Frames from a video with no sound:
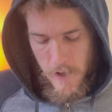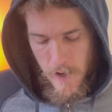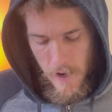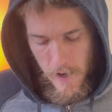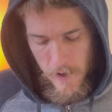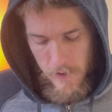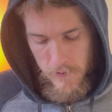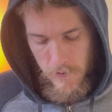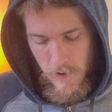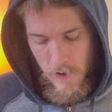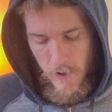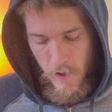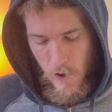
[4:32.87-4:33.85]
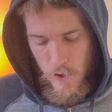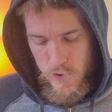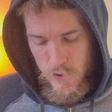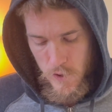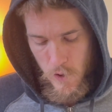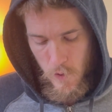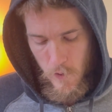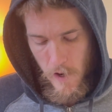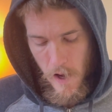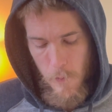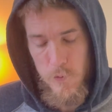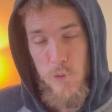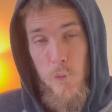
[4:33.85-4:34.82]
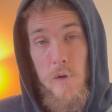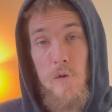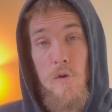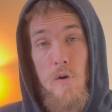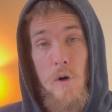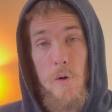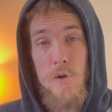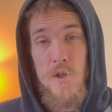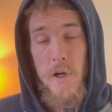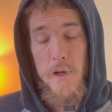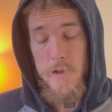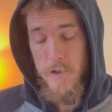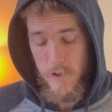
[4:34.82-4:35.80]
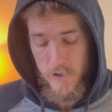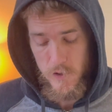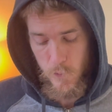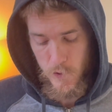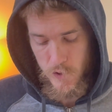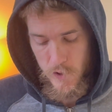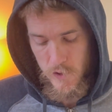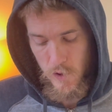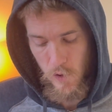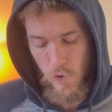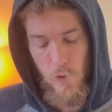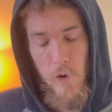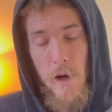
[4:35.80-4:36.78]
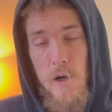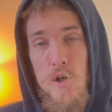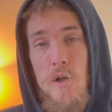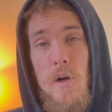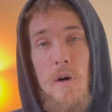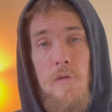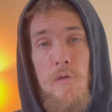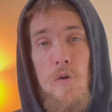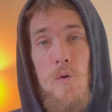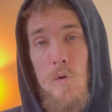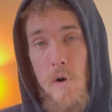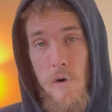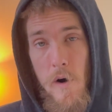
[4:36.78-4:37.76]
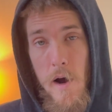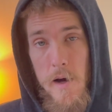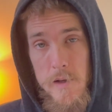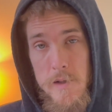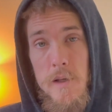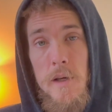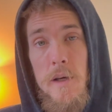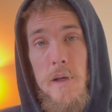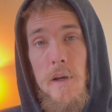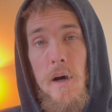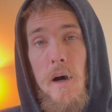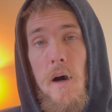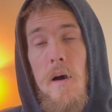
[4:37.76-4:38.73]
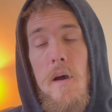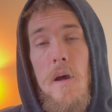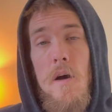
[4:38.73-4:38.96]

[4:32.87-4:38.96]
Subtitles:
And it also helps with neurogenesis, which is the creation of new neurons in